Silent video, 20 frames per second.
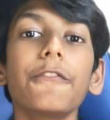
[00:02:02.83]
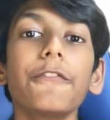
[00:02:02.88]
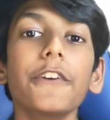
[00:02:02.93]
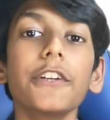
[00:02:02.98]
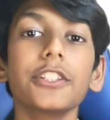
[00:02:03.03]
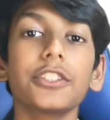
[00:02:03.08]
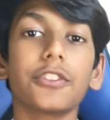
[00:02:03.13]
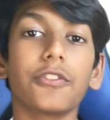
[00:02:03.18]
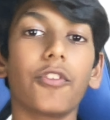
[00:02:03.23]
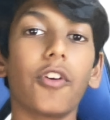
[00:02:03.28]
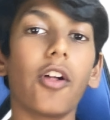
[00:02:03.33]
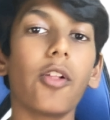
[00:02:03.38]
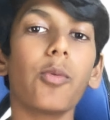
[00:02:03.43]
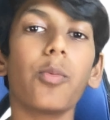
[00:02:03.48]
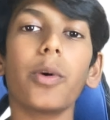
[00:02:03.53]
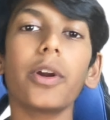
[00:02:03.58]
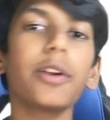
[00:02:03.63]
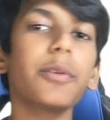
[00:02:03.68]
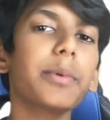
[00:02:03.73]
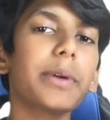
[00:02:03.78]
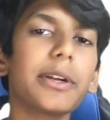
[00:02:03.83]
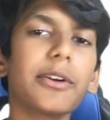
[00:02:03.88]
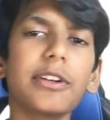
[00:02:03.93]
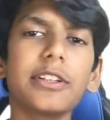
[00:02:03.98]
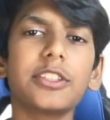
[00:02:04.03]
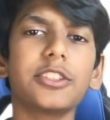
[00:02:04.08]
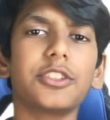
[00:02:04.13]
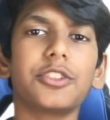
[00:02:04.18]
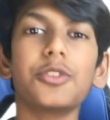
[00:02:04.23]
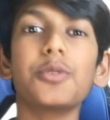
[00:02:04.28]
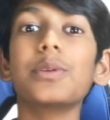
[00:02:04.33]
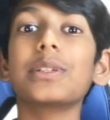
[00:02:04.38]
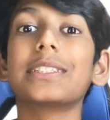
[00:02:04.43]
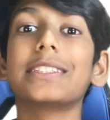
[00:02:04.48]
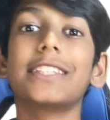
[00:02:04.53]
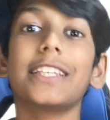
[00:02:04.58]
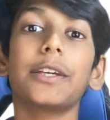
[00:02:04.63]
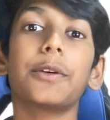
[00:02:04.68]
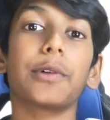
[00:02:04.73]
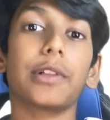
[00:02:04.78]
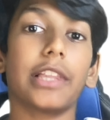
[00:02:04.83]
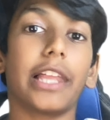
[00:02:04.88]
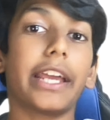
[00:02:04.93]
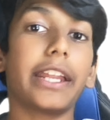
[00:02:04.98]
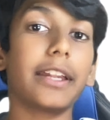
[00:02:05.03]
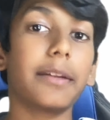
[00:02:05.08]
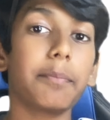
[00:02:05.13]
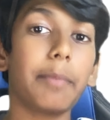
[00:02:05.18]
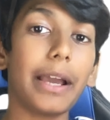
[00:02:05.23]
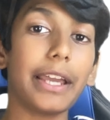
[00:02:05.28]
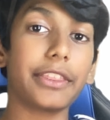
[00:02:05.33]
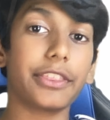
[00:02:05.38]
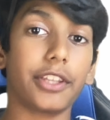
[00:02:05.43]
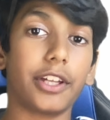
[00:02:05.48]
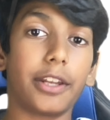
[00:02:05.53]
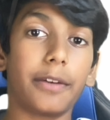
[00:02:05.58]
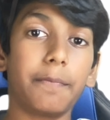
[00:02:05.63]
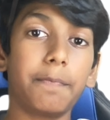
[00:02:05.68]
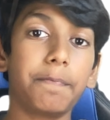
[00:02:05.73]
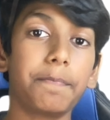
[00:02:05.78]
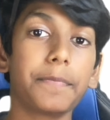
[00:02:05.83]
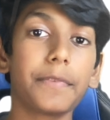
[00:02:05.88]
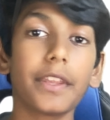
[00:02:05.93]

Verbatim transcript: first of all, what are we going to do with SQLite in Python?